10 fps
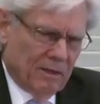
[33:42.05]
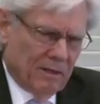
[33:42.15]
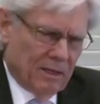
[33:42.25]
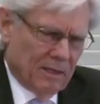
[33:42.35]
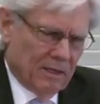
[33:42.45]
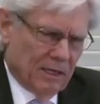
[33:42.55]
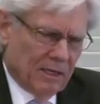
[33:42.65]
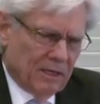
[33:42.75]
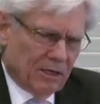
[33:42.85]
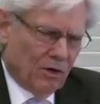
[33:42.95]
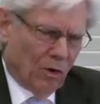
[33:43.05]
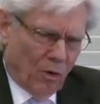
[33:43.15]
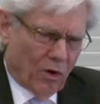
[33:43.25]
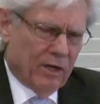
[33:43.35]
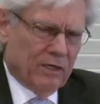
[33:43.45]
And the
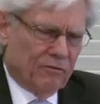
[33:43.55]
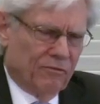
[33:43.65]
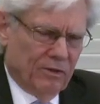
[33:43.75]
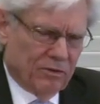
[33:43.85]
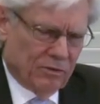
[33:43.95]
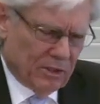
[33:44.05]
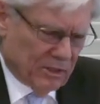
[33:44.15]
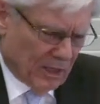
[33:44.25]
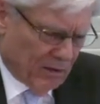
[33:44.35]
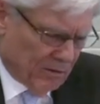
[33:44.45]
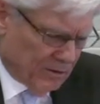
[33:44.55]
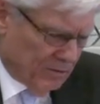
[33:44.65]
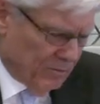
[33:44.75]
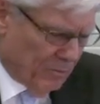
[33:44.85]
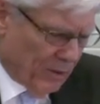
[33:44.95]
glorious future that's ours.
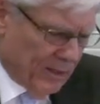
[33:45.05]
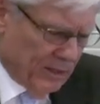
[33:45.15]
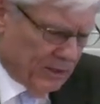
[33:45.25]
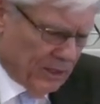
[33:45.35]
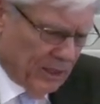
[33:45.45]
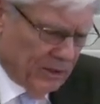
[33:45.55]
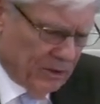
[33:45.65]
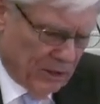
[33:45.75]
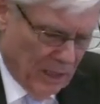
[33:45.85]
We pray these things